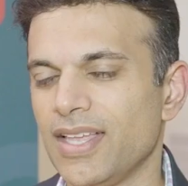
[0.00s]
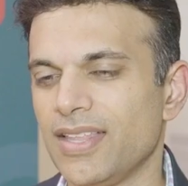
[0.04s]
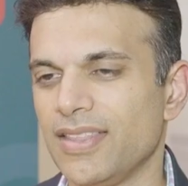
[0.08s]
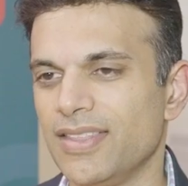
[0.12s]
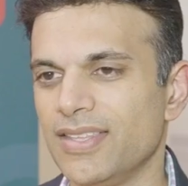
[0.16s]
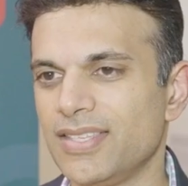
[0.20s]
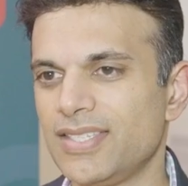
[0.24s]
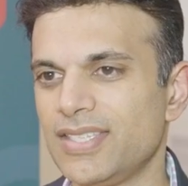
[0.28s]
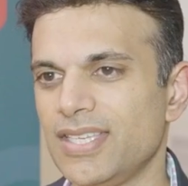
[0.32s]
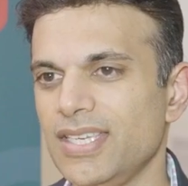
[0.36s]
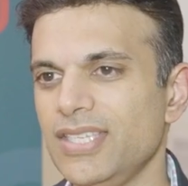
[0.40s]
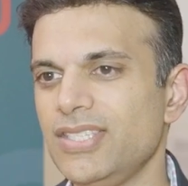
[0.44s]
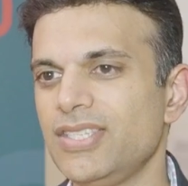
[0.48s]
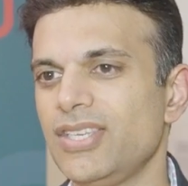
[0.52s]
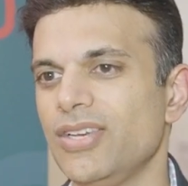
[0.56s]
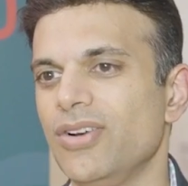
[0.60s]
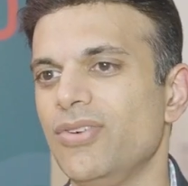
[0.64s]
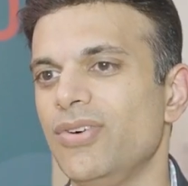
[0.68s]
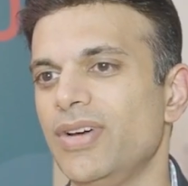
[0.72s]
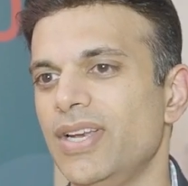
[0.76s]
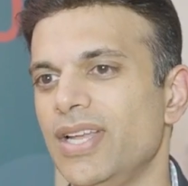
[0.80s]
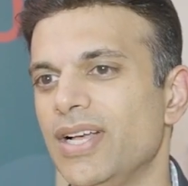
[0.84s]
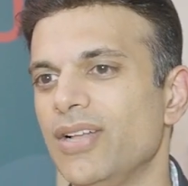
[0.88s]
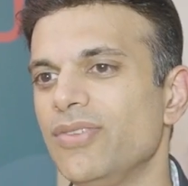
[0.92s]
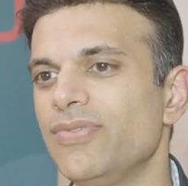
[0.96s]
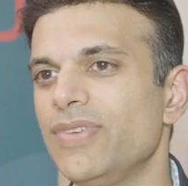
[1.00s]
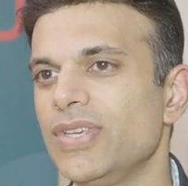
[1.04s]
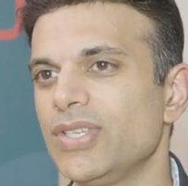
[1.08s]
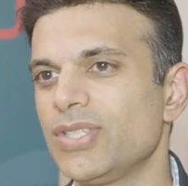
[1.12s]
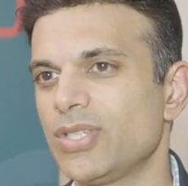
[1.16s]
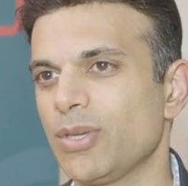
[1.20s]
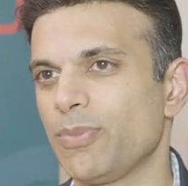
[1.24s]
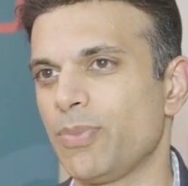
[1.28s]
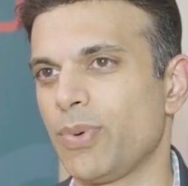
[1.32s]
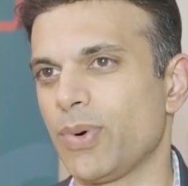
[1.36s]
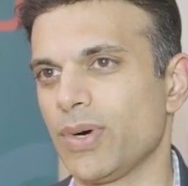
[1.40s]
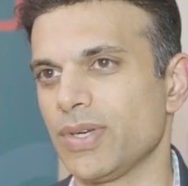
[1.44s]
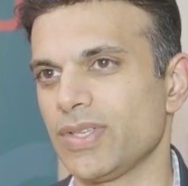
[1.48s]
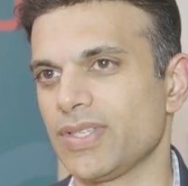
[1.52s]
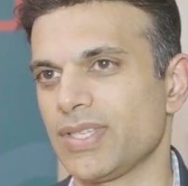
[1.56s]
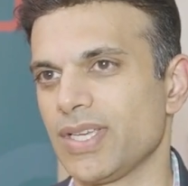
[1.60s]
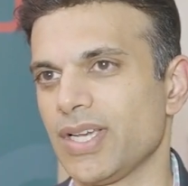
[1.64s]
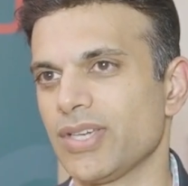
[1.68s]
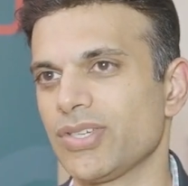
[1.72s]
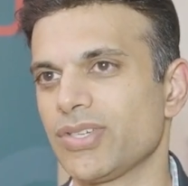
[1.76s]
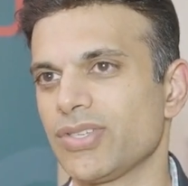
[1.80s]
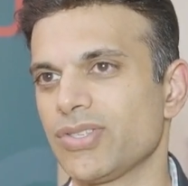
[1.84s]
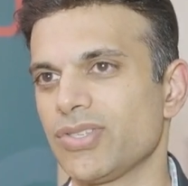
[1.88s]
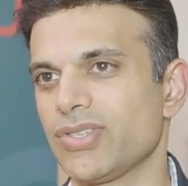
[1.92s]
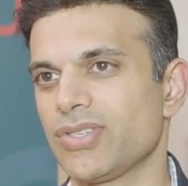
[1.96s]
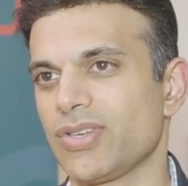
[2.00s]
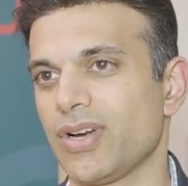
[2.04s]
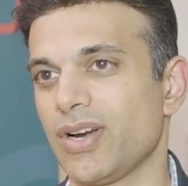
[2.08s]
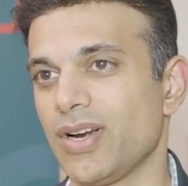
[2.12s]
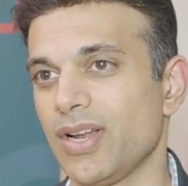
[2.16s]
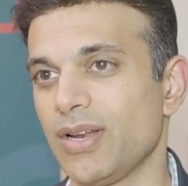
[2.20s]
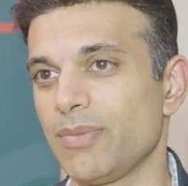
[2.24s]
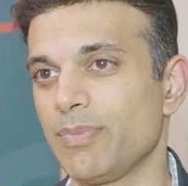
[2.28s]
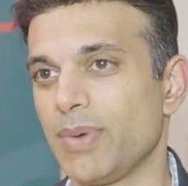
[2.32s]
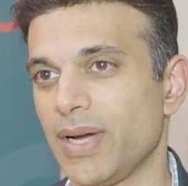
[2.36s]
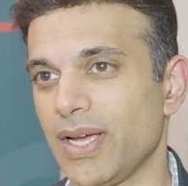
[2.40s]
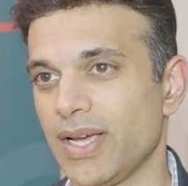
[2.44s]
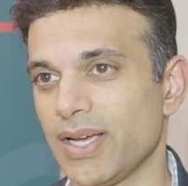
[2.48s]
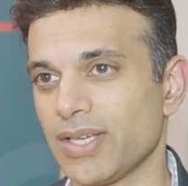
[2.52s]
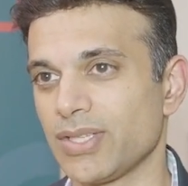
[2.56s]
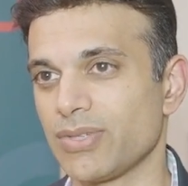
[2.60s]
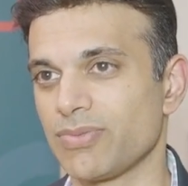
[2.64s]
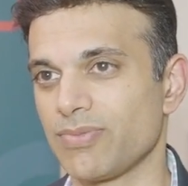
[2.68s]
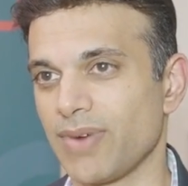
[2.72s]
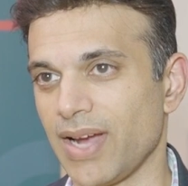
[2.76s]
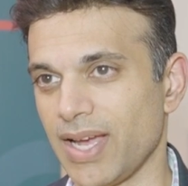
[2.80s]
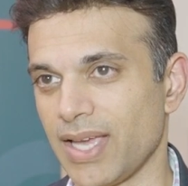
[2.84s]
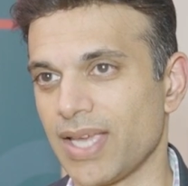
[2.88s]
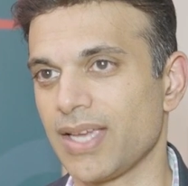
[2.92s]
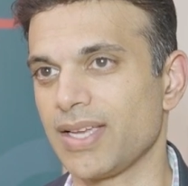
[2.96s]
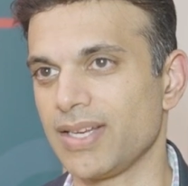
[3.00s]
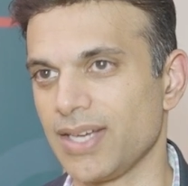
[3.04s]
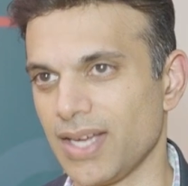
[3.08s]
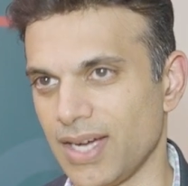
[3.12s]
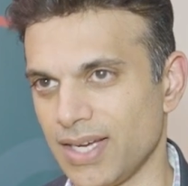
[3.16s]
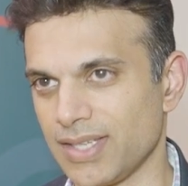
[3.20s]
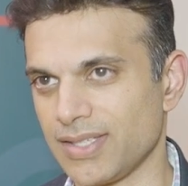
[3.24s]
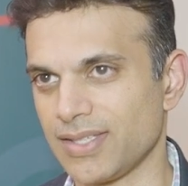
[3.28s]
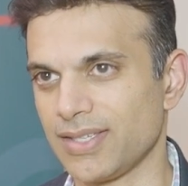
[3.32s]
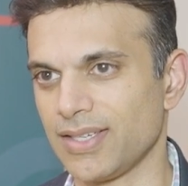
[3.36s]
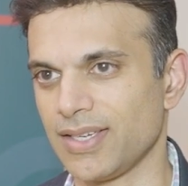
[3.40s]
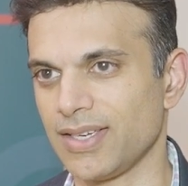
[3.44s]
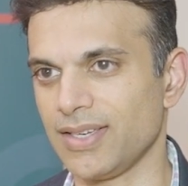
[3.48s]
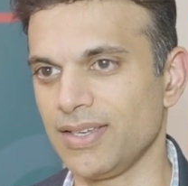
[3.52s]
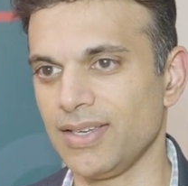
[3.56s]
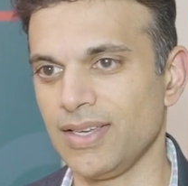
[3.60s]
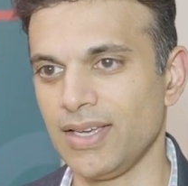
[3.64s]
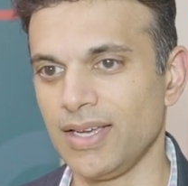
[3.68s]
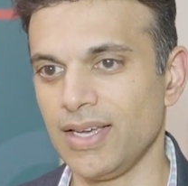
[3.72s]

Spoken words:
The CTO and LV support session started by us recognizing